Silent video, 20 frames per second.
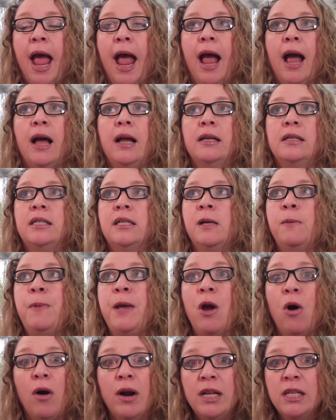And to
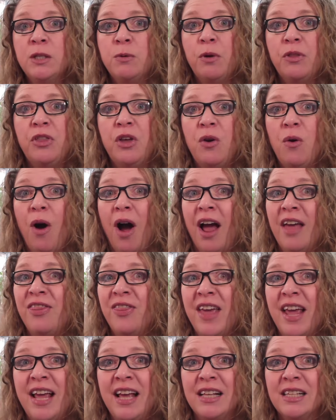be honest with you, I
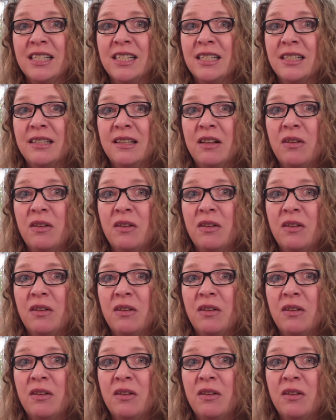think it's